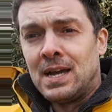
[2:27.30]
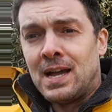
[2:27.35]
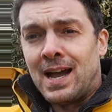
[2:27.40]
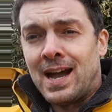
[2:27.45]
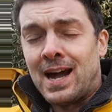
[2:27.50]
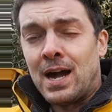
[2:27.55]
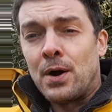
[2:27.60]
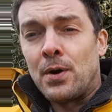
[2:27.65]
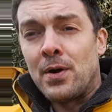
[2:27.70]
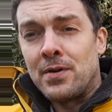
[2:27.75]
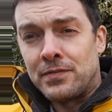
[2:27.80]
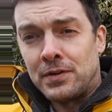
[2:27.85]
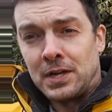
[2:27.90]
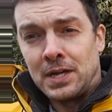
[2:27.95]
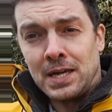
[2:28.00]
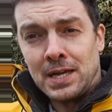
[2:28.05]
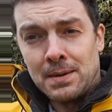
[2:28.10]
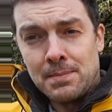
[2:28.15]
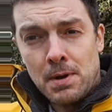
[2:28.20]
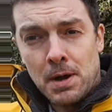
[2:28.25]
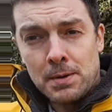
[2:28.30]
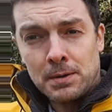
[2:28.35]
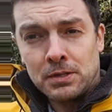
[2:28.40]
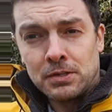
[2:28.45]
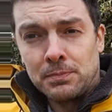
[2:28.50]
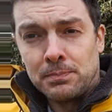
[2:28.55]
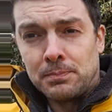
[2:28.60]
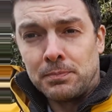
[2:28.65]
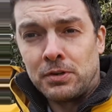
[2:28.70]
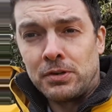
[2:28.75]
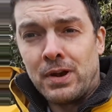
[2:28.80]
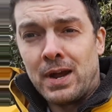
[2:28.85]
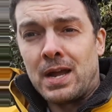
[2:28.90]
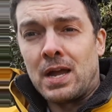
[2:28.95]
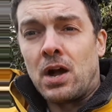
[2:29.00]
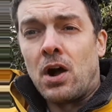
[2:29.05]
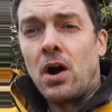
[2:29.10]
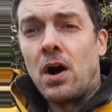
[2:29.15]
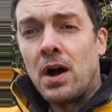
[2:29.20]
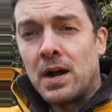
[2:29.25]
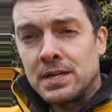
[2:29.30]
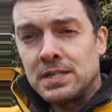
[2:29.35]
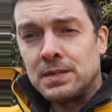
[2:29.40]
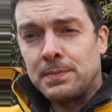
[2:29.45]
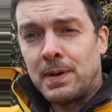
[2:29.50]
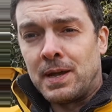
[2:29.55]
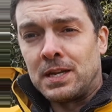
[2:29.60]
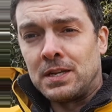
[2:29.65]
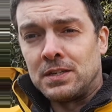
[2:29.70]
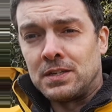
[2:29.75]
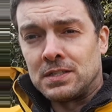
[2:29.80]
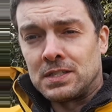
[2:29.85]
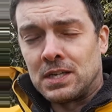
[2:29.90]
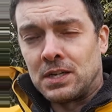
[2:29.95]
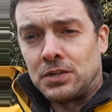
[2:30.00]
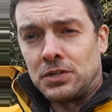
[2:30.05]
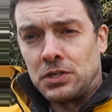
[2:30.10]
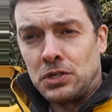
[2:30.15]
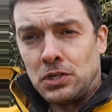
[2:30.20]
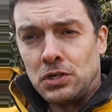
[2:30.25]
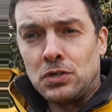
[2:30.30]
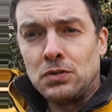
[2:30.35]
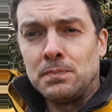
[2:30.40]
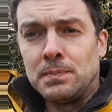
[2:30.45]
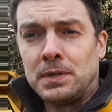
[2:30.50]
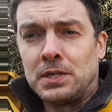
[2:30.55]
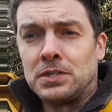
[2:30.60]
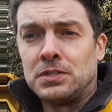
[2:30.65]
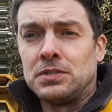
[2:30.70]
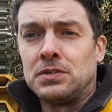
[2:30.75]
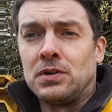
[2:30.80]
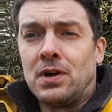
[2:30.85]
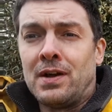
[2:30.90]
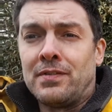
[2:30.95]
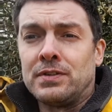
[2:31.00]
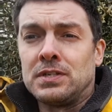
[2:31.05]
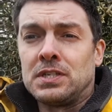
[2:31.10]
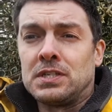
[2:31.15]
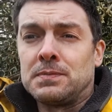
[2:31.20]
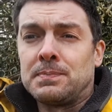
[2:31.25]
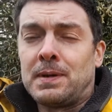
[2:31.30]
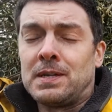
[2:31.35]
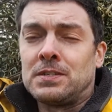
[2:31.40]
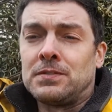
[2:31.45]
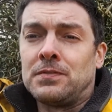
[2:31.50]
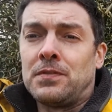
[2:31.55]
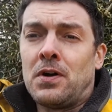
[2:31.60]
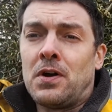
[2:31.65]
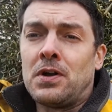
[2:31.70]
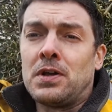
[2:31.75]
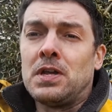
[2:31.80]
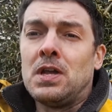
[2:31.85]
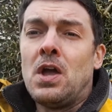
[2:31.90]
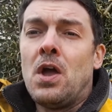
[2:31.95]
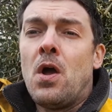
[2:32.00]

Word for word: However, it might create a high dependency on you because you're having to specify